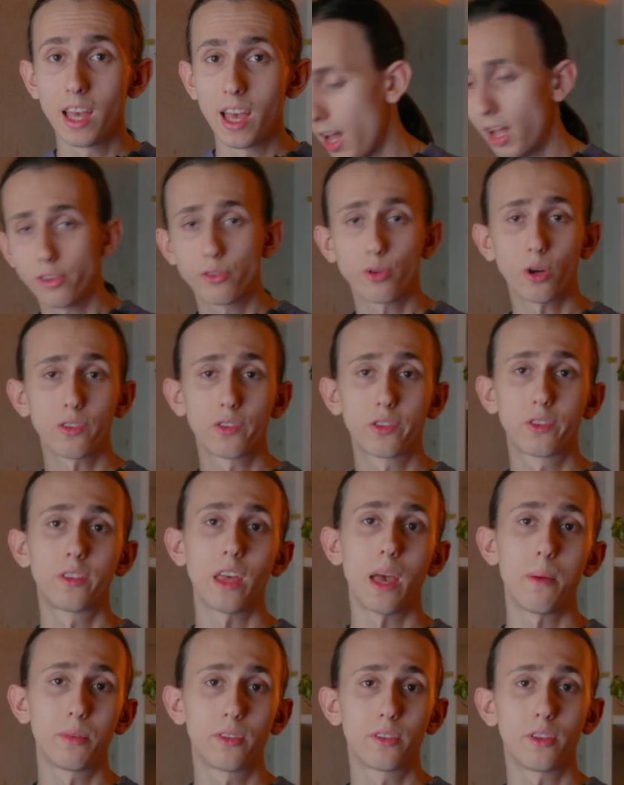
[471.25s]
I trust
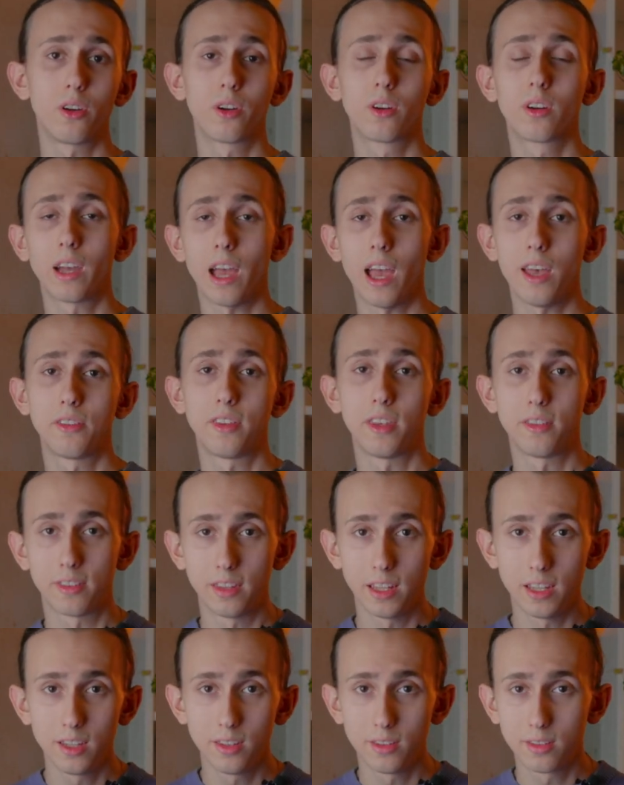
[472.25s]
Samsung
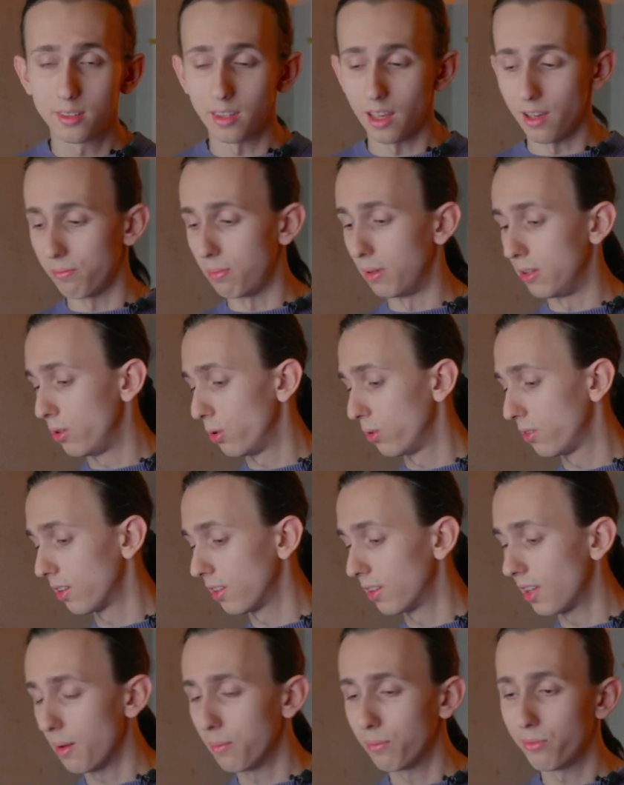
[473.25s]
SSDs. I've been
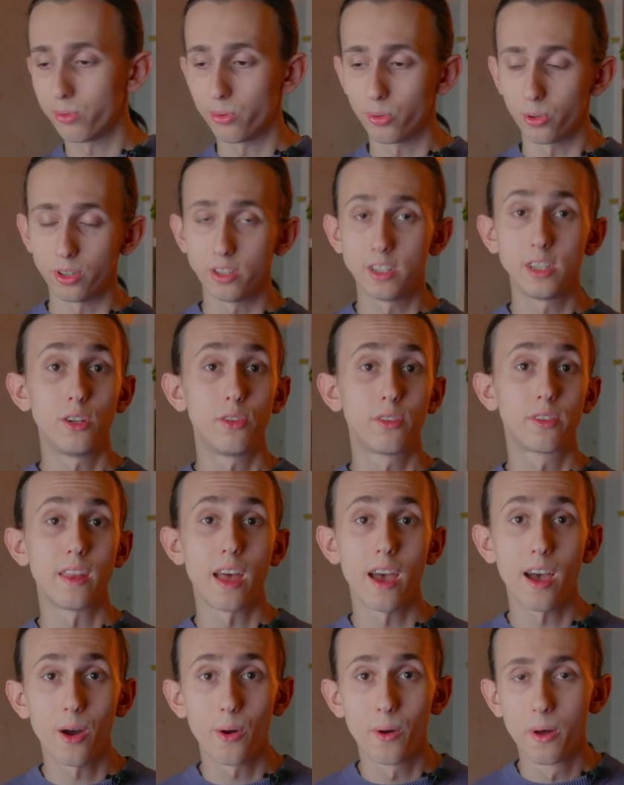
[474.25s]
using them for years
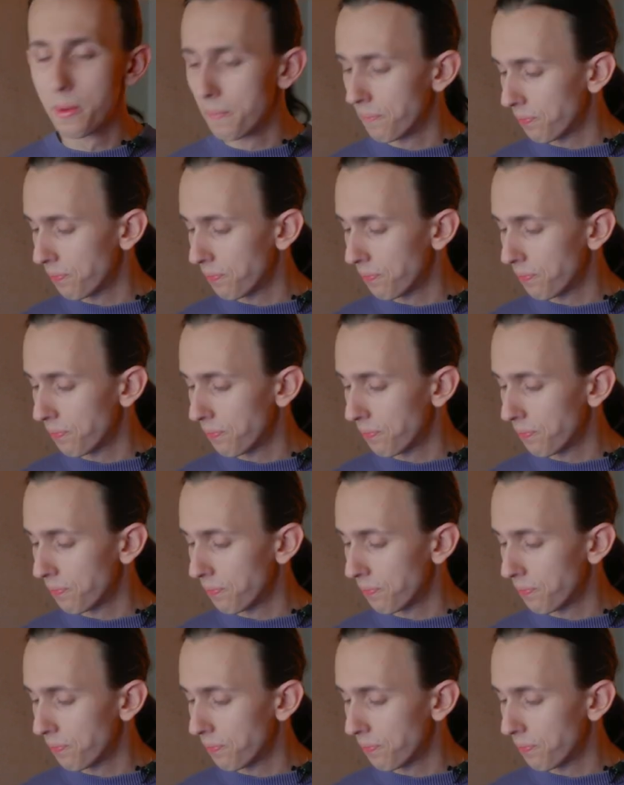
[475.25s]
now.